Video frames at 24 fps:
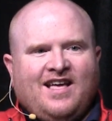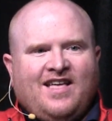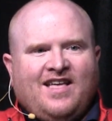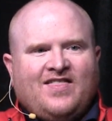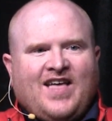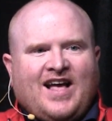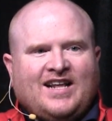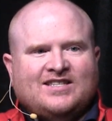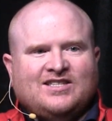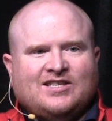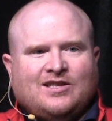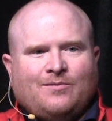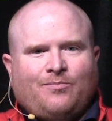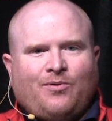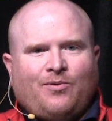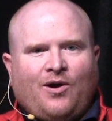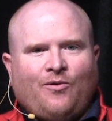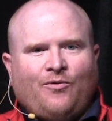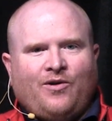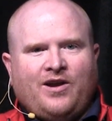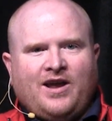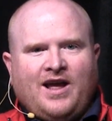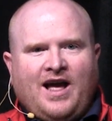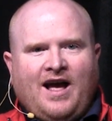And that's the
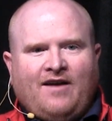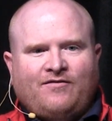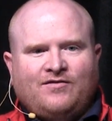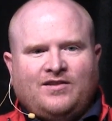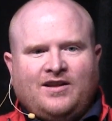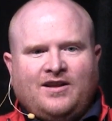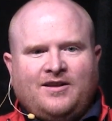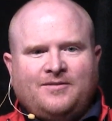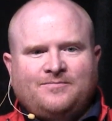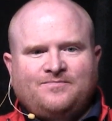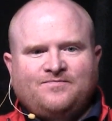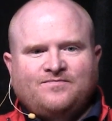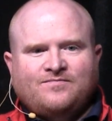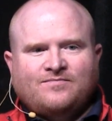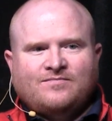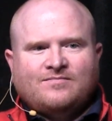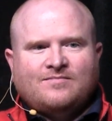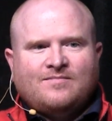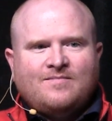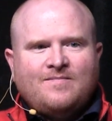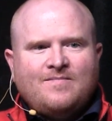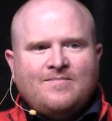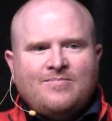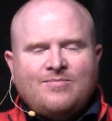part where you have to
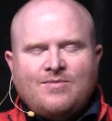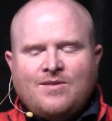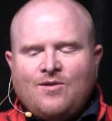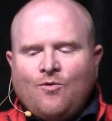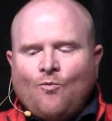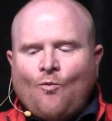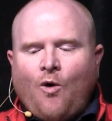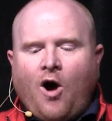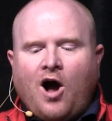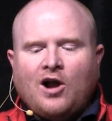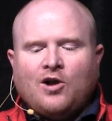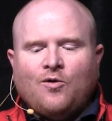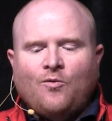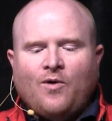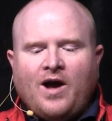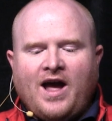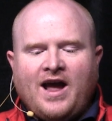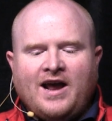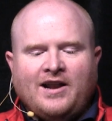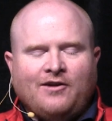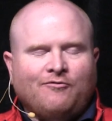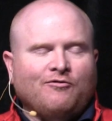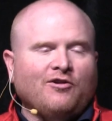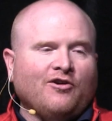walk
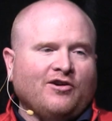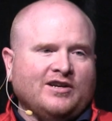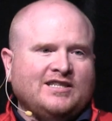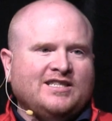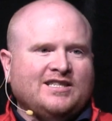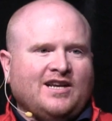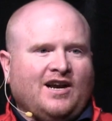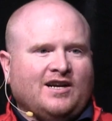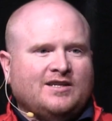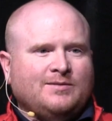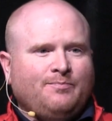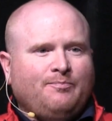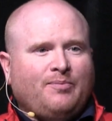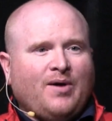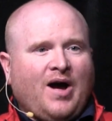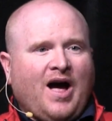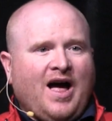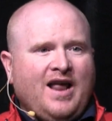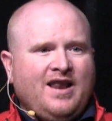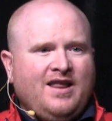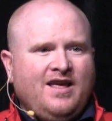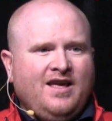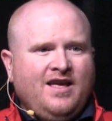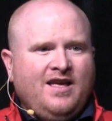away and it really sucks.
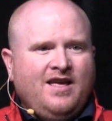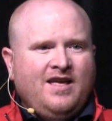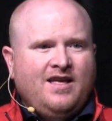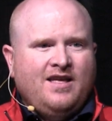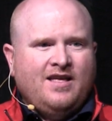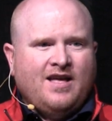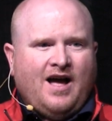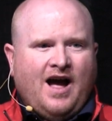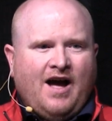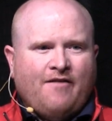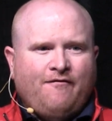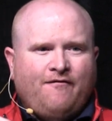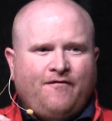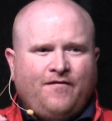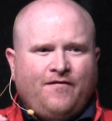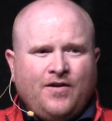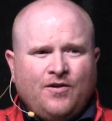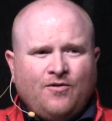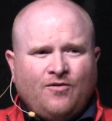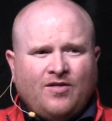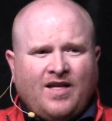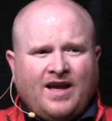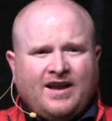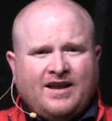But I
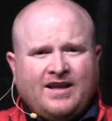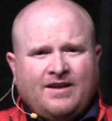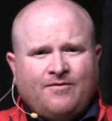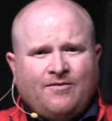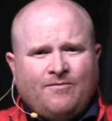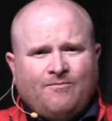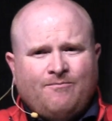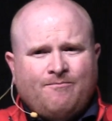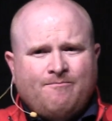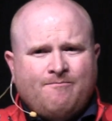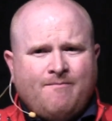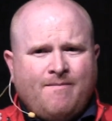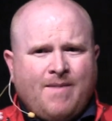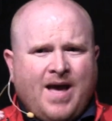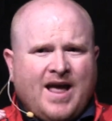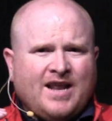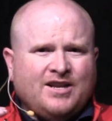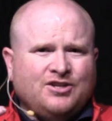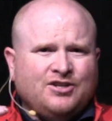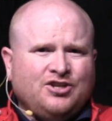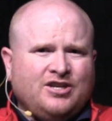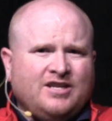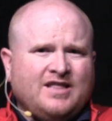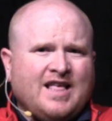feel like
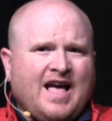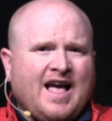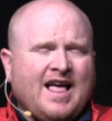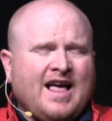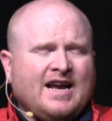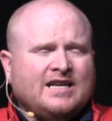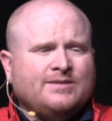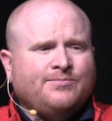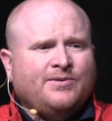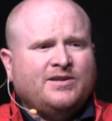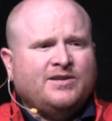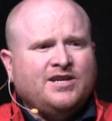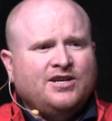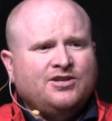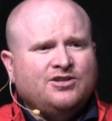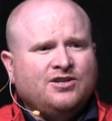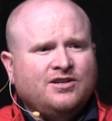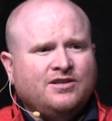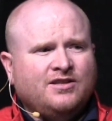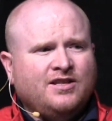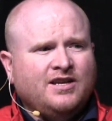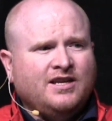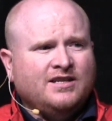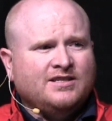managing that
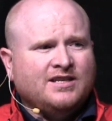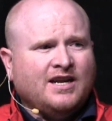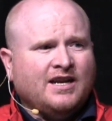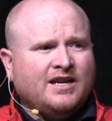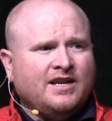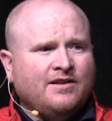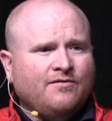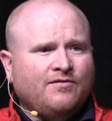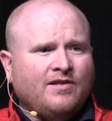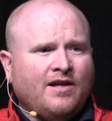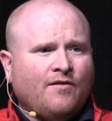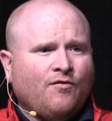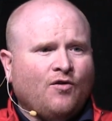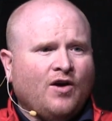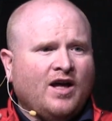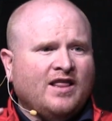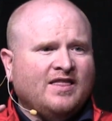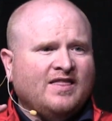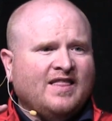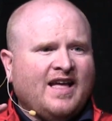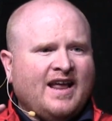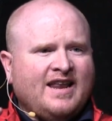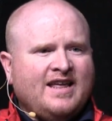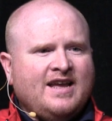expectation at the executive
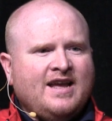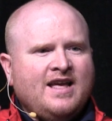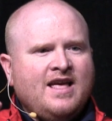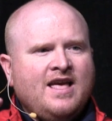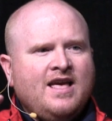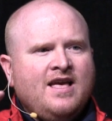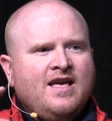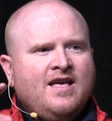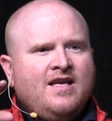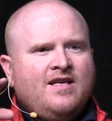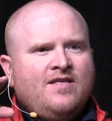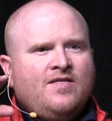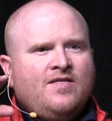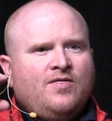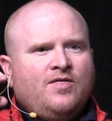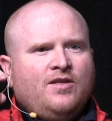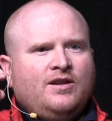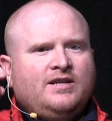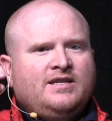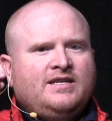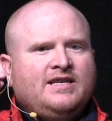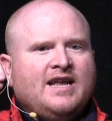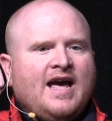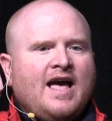level and letting
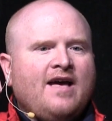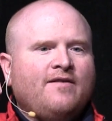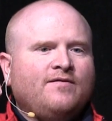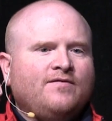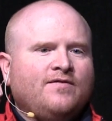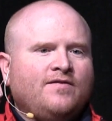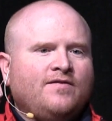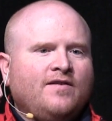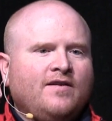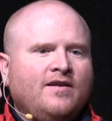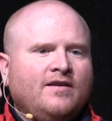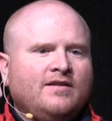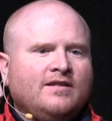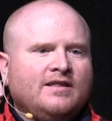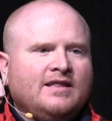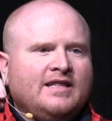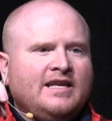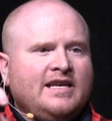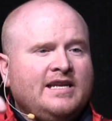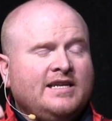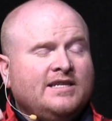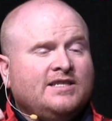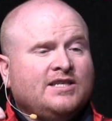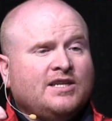the dev
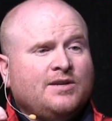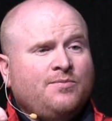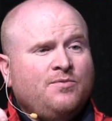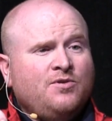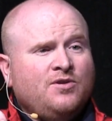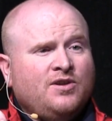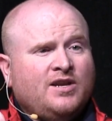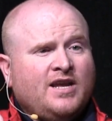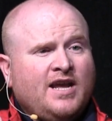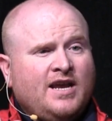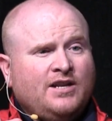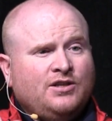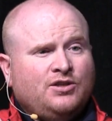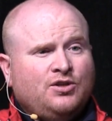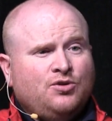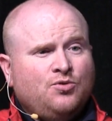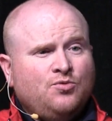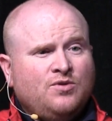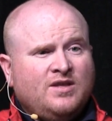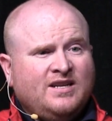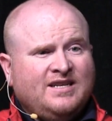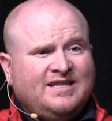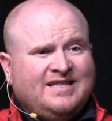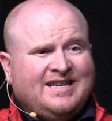leads communicate
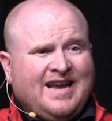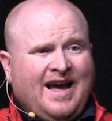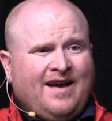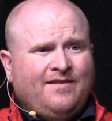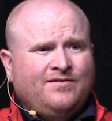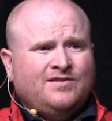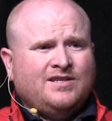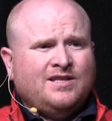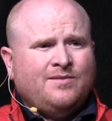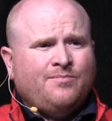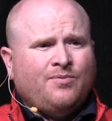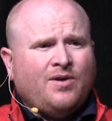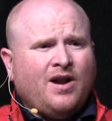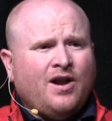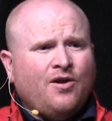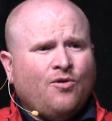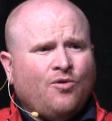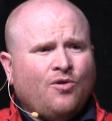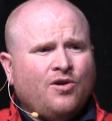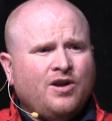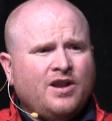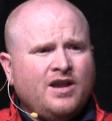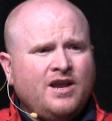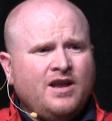to the devs the
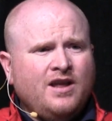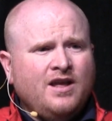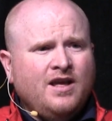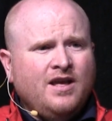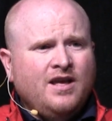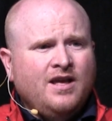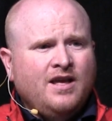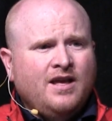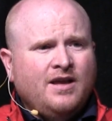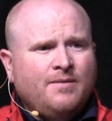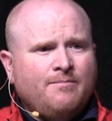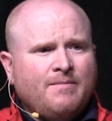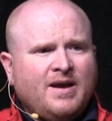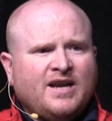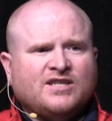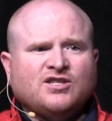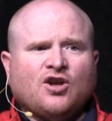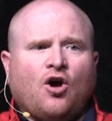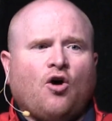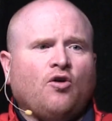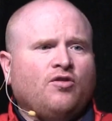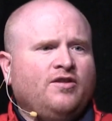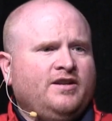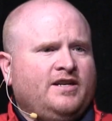priority
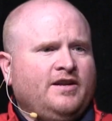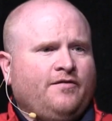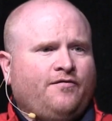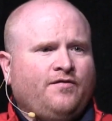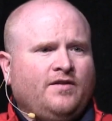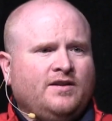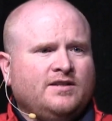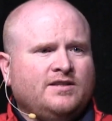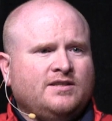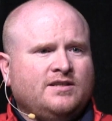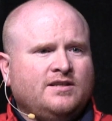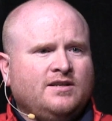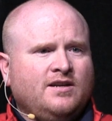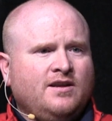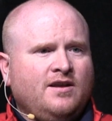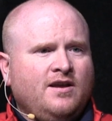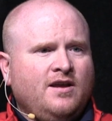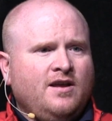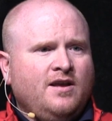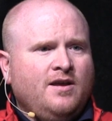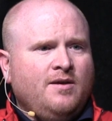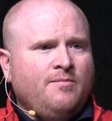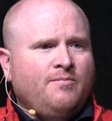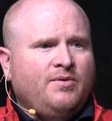makes all the difference.
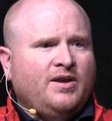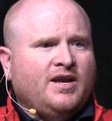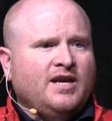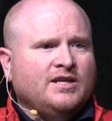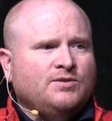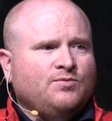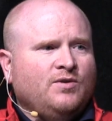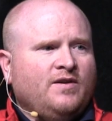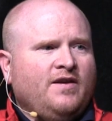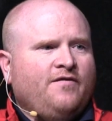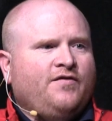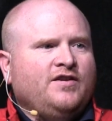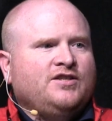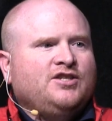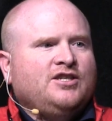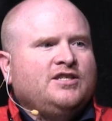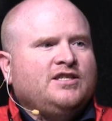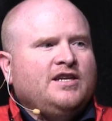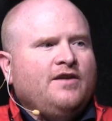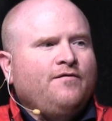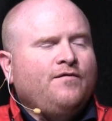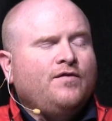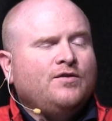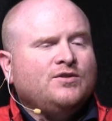Because if it's
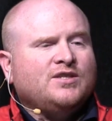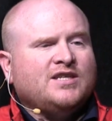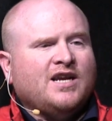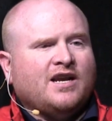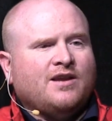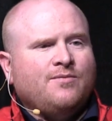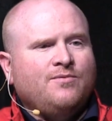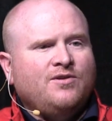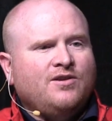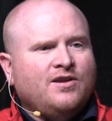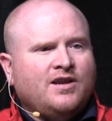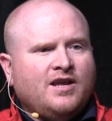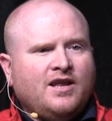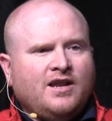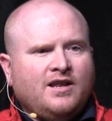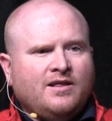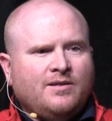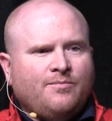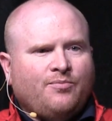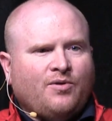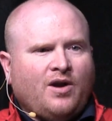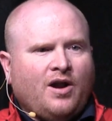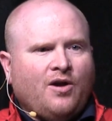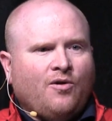just InfoSec
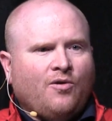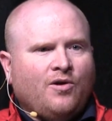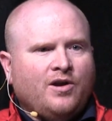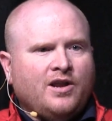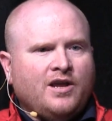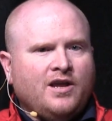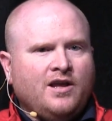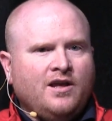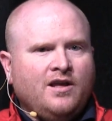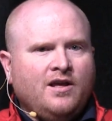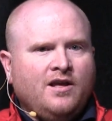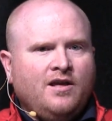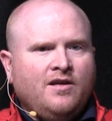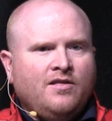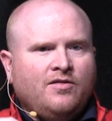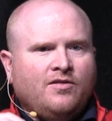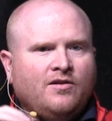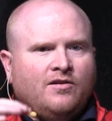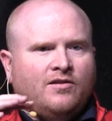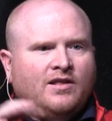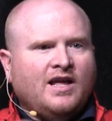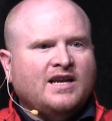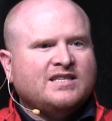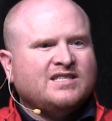communicating the priority,
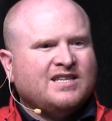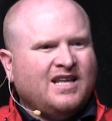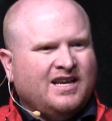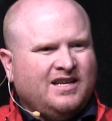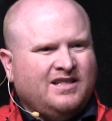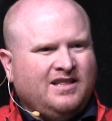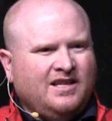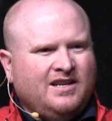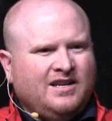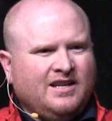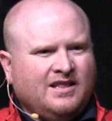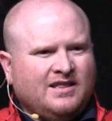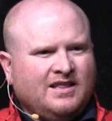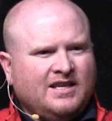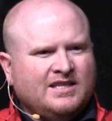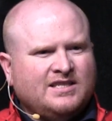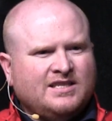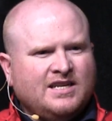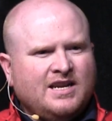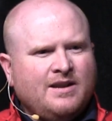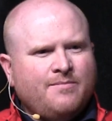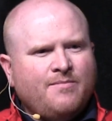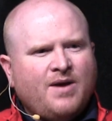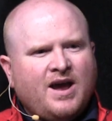they're less likely to
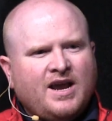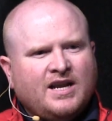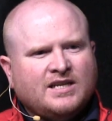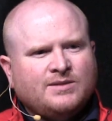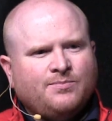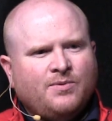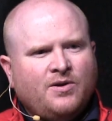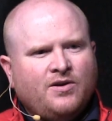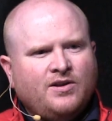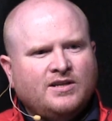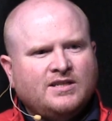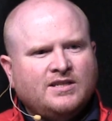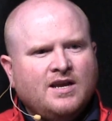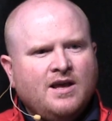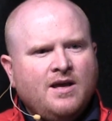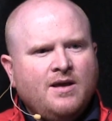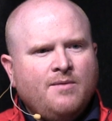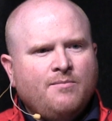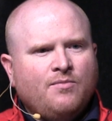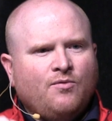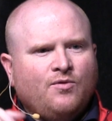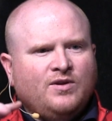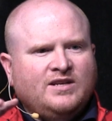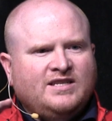listen in my experience,
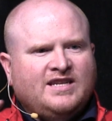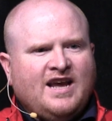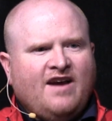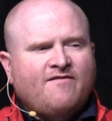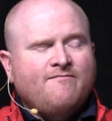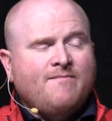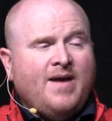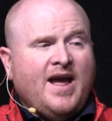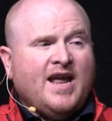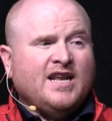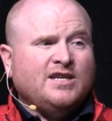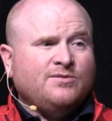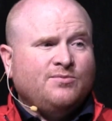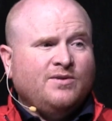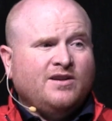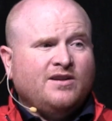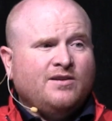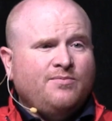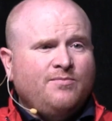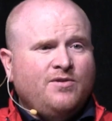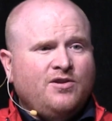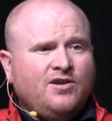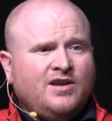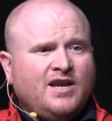but when dev
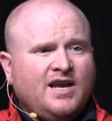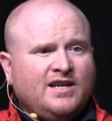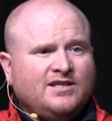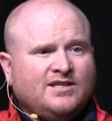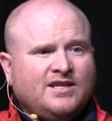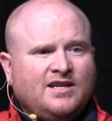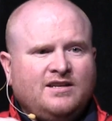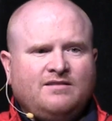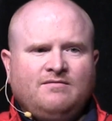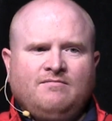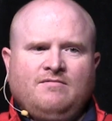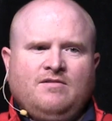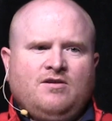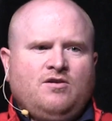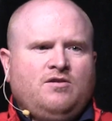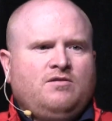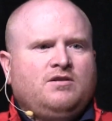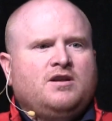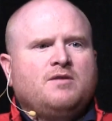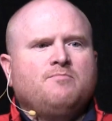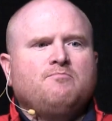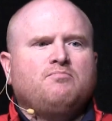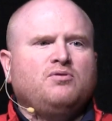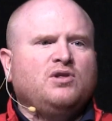management communicates it,
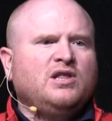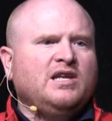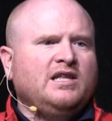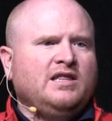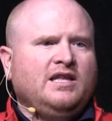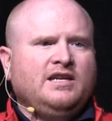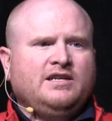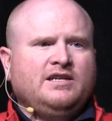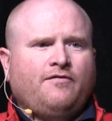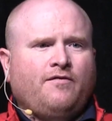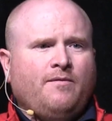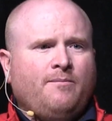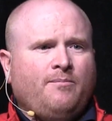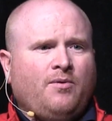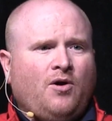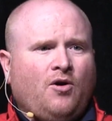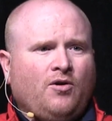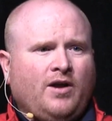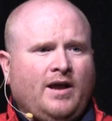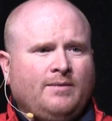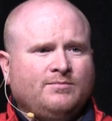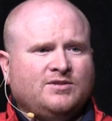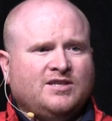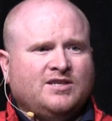completely different
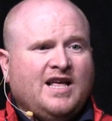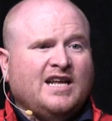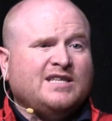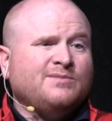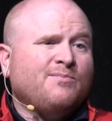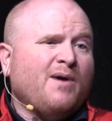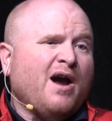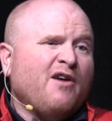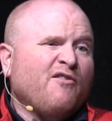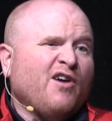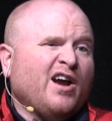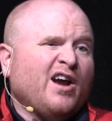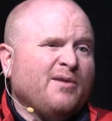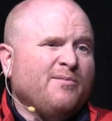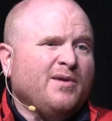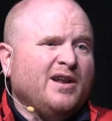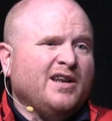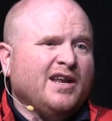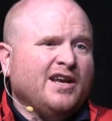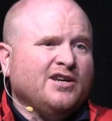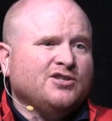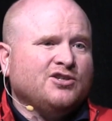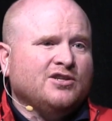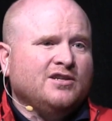ballgame. So that's my
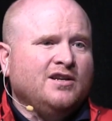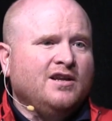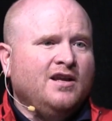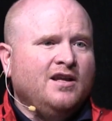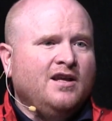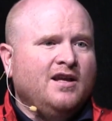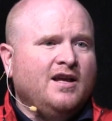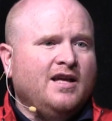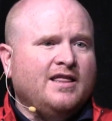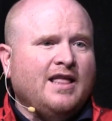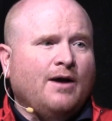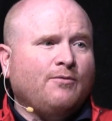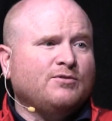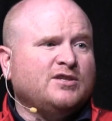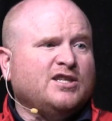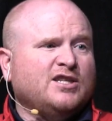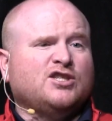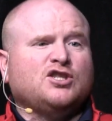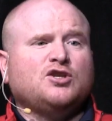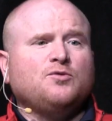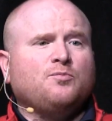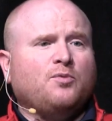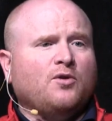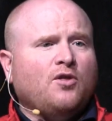recommendation. And that
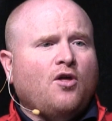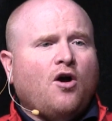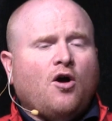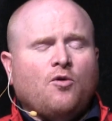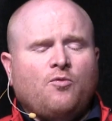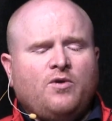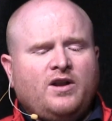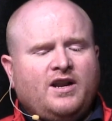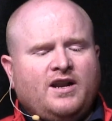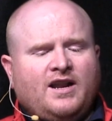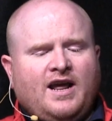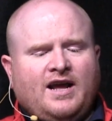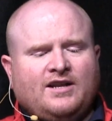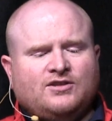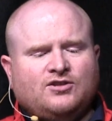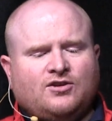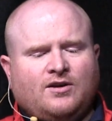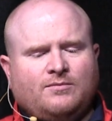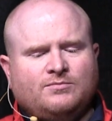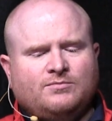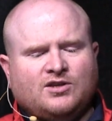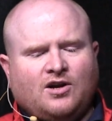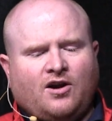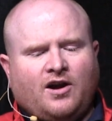was a super long-winded
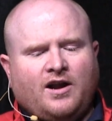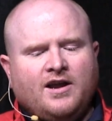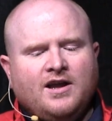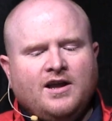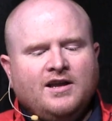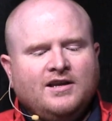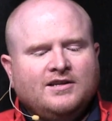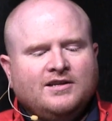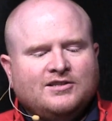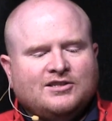answer, I'm sorry.